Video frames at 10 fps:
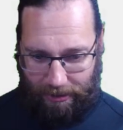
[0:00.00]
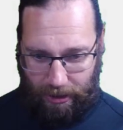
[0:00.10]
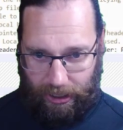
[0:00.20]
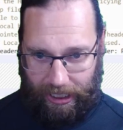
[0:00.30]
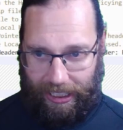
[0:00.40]
a
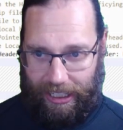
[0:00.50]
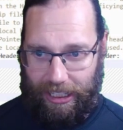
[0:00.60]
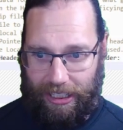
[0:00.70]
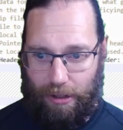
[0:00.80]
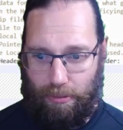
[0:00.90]
look
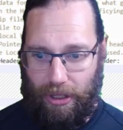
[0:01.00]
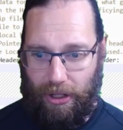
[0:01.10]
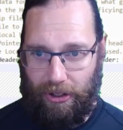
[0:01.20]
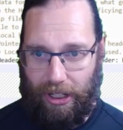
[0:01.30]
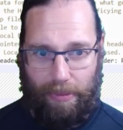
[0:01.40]
in
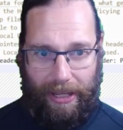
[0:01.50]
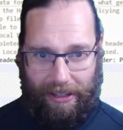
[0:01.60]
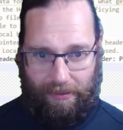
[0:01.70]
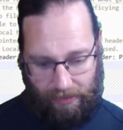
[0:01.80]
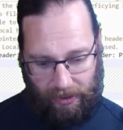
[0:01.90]
Beyond
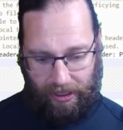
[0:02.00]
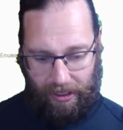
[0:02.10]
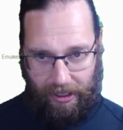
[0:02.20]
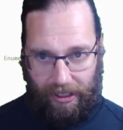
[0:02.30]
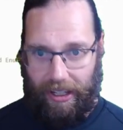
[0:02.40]
Compare.
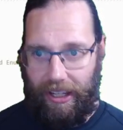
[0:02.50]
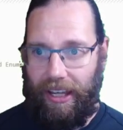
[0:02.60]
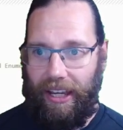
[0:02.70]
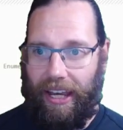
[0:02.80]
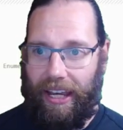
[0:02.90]

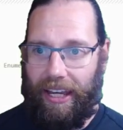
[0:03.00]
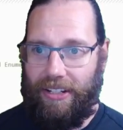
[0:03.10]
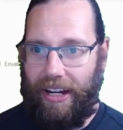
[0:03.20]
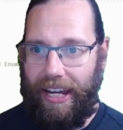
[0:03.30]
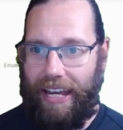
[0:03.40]
And
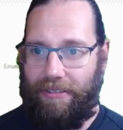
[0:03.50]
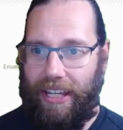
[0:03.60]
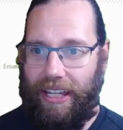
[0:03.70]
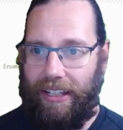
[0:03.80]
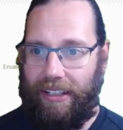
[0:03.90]
I have
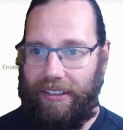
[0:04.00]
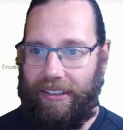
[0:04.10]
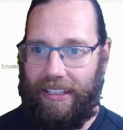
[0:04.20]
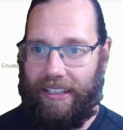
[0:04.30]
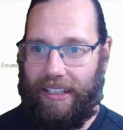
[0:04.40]
here,
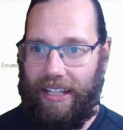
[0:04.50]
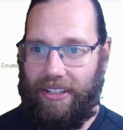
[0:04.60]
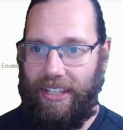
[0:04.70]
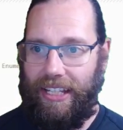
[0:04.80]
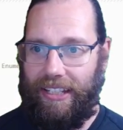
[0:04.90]

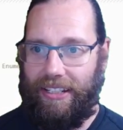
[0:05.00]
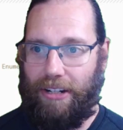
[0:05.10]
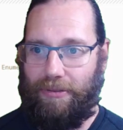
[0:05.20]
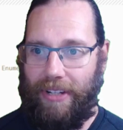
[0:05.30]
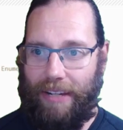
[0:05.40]
here's the
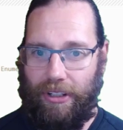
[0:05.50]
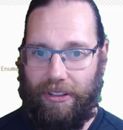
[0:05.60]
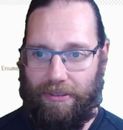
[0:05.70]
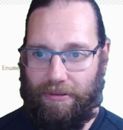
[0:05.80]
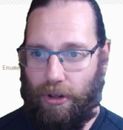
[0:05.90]
Delphi 11
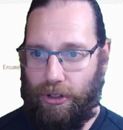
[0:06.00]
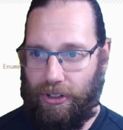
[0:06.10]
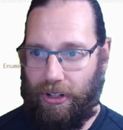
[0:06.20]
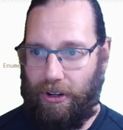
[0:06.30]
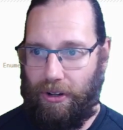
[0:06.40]

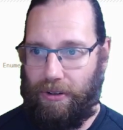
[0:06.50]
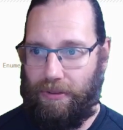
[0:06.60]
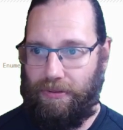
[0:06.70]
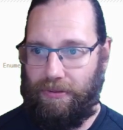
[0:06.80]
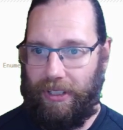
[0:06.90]
version
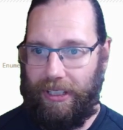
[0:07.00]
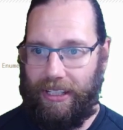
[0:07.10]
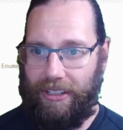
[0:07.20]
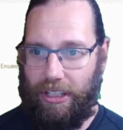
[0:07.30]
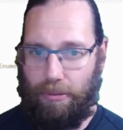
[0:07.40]
of
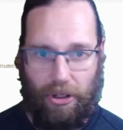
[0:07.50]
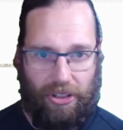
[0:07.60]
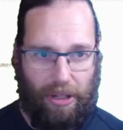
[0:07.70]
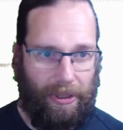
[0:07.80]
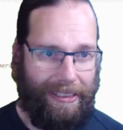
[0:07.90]

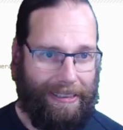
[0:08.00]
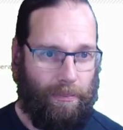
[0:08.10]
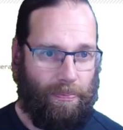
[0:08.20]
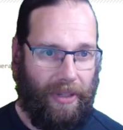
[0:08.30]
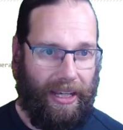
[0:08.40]
system.zip,
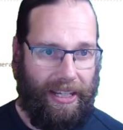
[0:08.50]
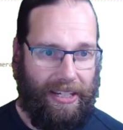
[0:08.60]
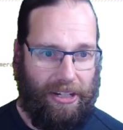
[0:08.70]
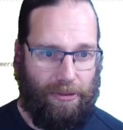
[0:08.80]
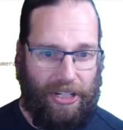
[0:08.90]
and
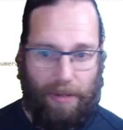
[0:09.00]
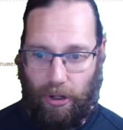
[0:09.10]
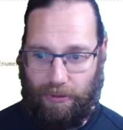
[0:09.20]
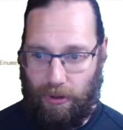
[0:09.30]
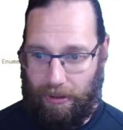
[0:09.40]
here's Delphi
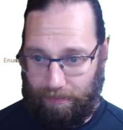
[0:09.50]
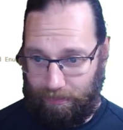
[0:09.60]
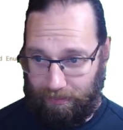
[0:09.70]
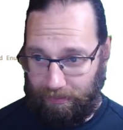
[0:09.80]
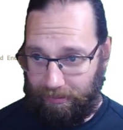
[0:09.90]
10.4.
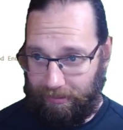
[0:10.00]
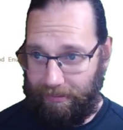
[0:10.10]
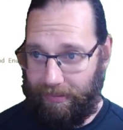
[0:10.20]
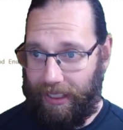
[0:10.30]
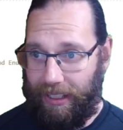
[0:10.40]

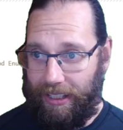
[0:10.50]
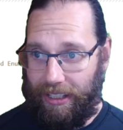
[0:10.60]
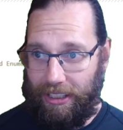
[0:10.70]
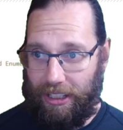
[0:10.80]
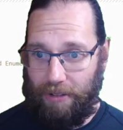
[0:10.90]

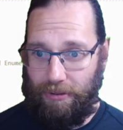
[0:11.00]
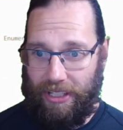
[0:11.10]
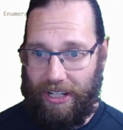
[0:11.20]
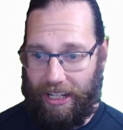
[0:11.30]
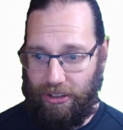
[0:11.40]
So if we
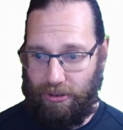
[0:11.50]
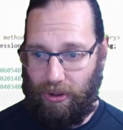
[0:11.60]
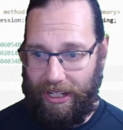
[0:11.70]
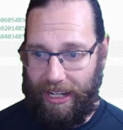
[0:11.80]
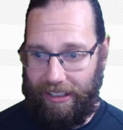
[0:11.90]
start
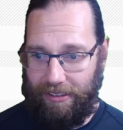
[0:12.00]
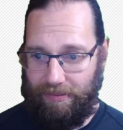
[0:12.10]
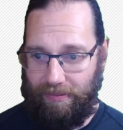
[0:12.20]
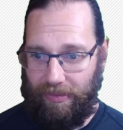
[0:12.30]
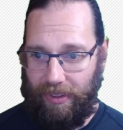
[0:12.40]
scrolling down,
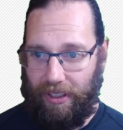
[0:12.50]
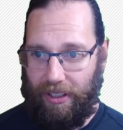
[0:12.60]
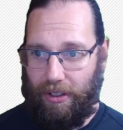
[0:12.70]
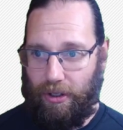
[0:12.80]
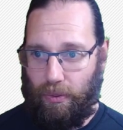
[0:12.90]

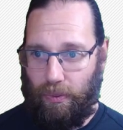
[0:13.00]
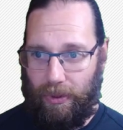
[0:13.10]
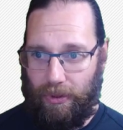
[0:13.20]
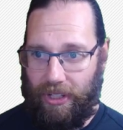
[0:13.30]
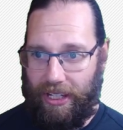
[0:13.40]

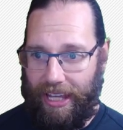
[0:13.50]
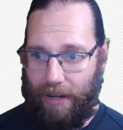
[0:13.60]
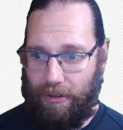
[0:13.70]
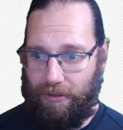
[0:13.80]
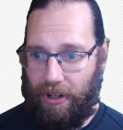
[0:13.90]
we'll see that
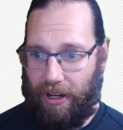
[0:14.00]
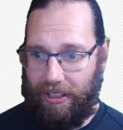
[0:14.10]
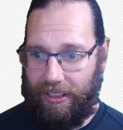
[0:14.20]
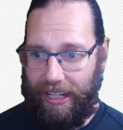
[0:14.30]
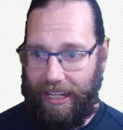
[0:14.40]
we've got
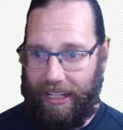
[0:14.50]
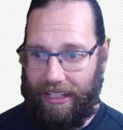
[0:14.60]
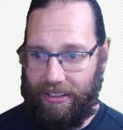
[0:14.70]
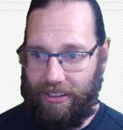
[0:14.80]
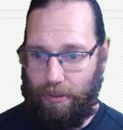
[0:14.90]
a
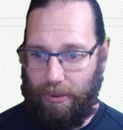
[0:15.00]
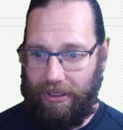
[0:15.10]
zip